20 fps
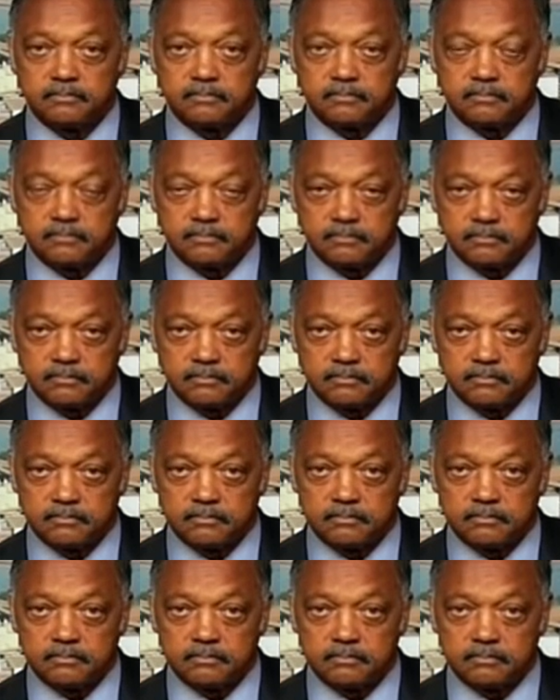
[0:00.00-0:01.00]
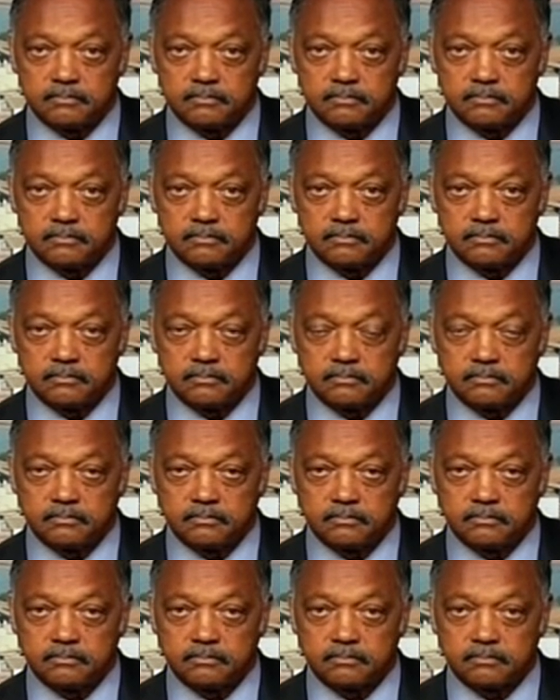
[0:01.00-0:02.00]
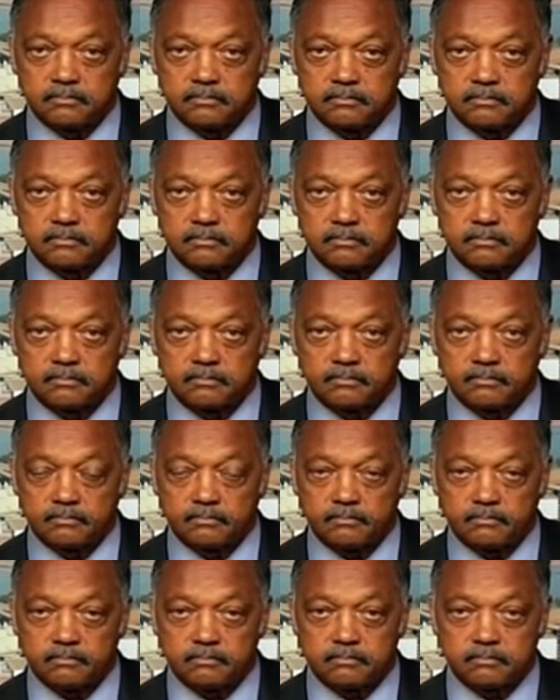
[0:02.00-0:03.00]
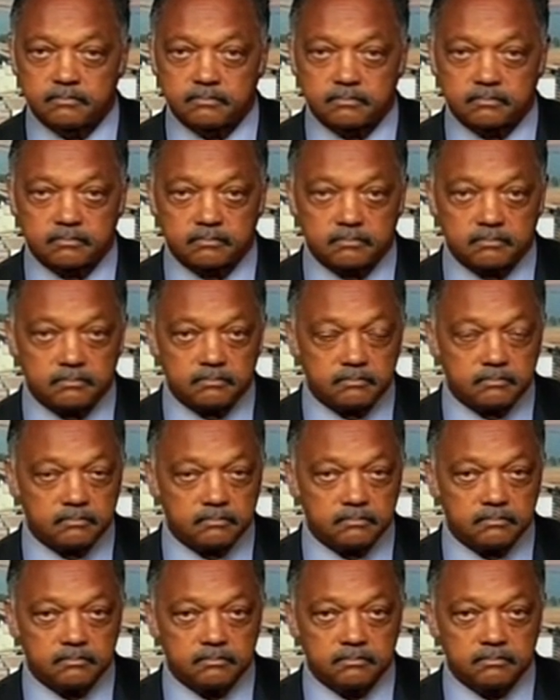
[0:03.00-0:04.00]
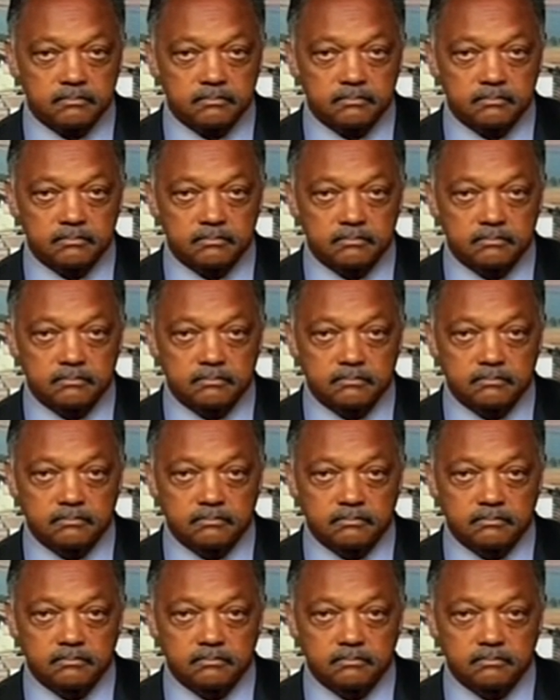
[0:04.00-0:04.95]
[no speech]